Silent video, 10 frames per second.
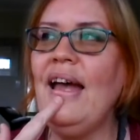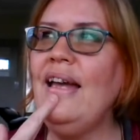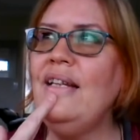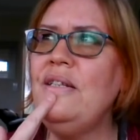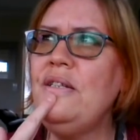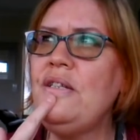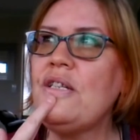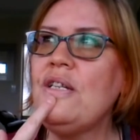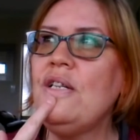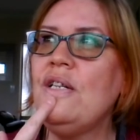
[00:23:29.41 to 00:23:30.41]
And
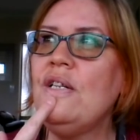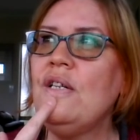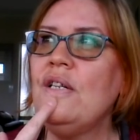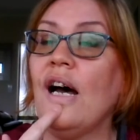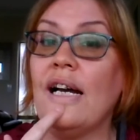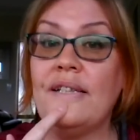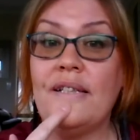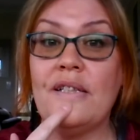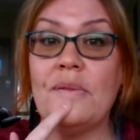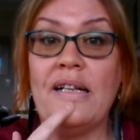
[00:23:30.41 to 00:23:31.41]
I
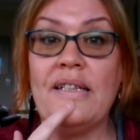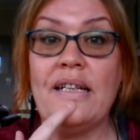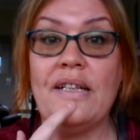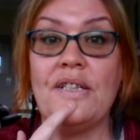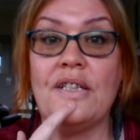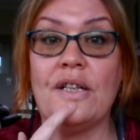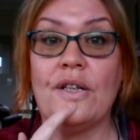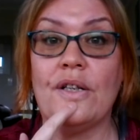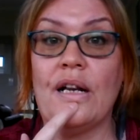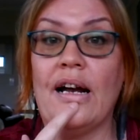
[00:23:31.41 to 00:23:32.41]
said to my
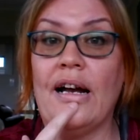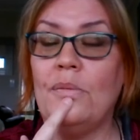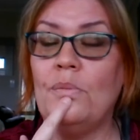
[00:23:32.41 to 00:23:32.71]
teacher,